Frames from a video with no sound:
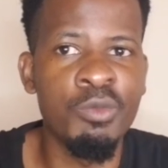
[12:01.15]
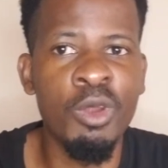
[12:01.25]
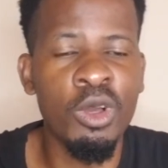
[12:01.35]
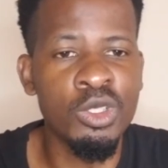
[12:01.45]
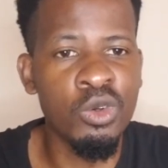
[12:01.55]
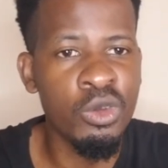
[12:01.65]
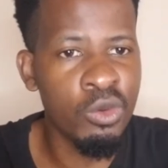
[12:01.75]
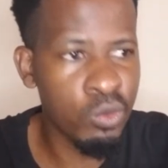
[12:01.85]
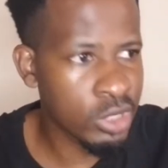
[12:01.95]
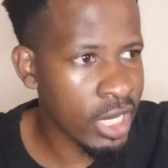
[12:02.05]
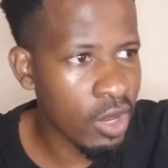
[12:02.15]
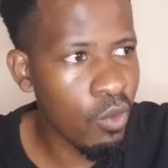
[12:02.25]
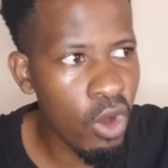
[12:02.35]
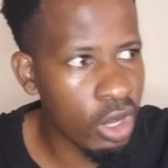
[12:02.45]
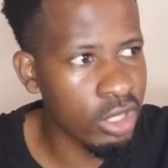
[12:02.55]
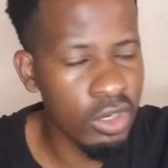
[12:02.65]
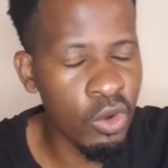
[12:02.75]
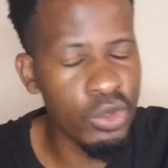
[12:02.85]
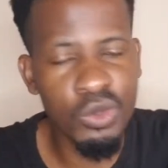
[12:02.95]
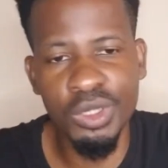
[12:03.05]
block. So you take a walk,
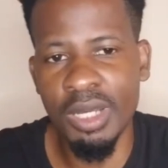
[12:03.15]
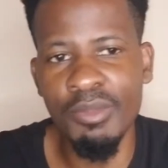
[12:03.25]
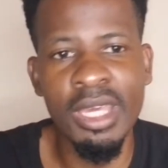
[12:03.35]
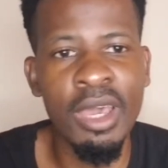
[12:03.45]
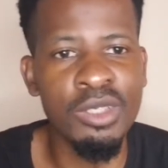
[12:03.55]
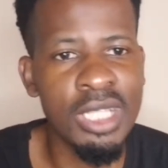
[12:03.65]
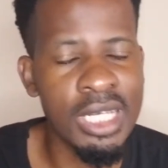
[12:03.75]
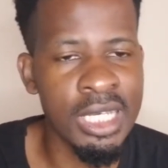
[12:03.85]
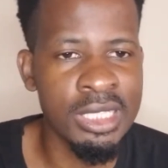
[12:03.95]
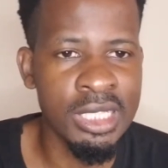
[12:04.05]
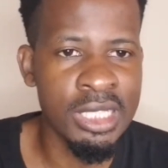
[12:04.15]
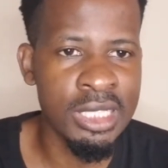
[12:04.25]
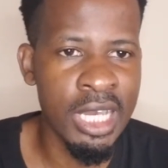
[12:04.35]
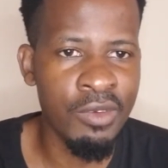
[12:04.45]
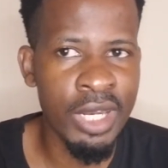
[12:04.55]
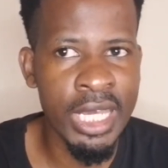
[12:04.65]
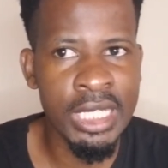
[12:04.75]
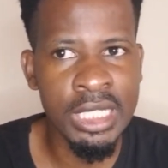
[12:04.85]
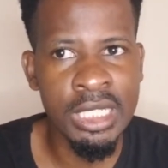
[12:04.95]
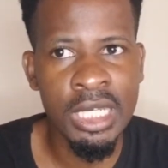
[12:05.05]
go do something else that isn't design
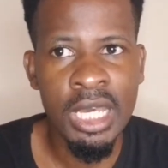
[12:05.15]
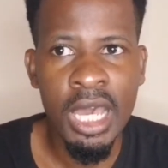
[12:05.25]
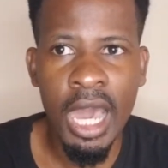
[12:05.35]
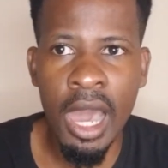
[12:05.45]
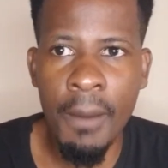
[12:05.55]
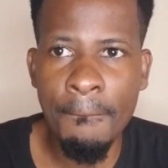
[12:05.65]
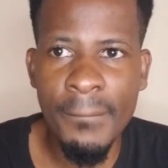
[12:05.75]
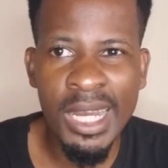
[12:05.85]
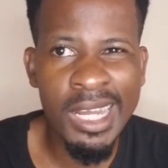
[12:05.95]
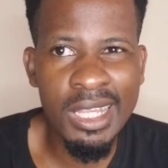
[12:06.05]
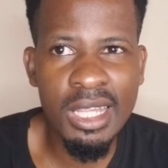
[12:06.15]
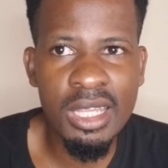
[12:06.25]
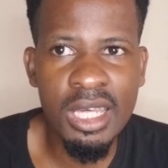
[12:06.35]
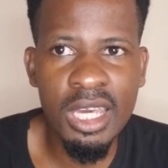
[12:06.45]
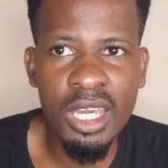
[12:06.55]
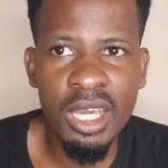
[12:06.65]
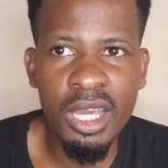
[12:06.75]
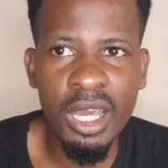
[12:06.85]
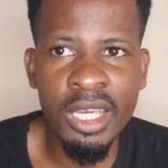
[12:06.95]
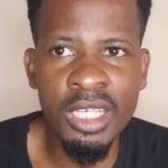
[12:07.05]
related. Another thing
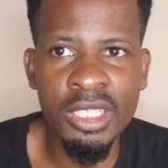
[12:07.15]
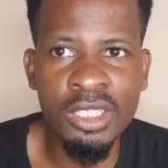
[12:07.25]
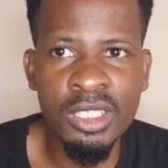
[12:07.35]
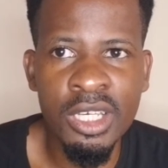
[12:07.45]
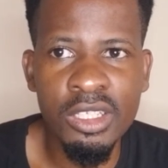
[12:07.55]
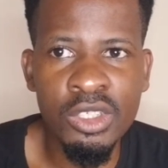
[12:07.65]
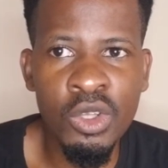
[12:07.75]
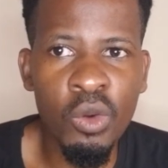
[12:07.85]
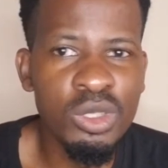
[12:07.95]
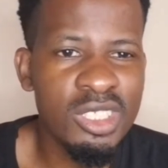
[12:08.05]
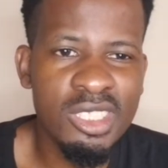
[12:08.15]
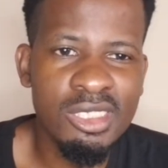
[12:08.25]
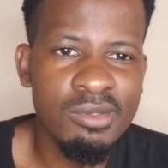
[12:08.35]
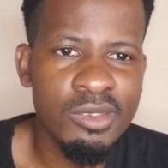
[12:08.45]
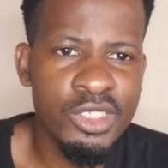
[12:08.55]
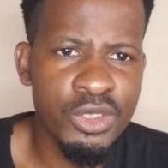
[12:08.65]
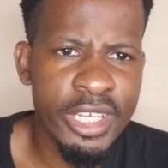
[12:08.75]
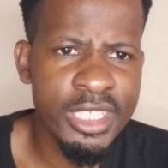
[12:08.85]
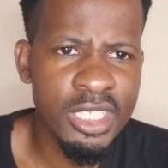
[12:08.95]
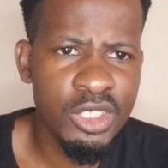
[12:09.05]
is, don't
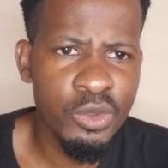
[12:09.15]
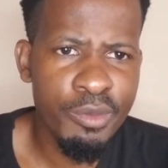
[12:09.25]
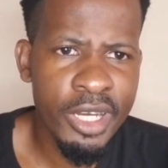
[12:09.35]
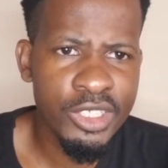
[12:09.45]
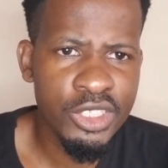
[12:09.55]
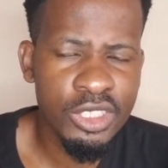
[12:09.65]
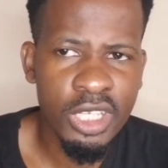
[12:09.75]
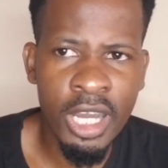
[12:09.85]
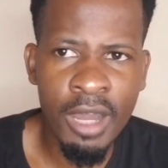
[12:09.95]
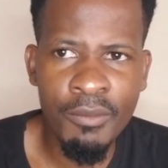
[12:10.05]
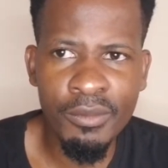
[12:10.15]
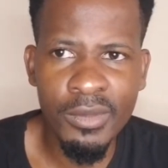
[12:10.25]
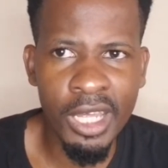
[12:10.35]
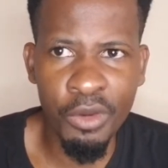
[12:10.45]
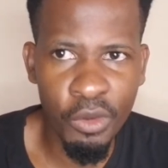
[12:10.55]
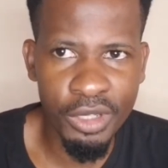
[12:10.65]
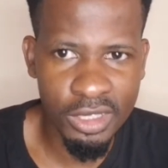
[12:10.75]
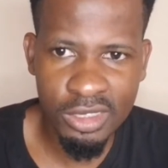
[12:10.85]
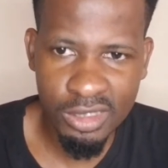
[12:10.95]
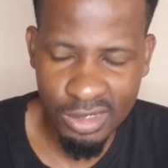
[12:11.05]
stress it too much. I know this,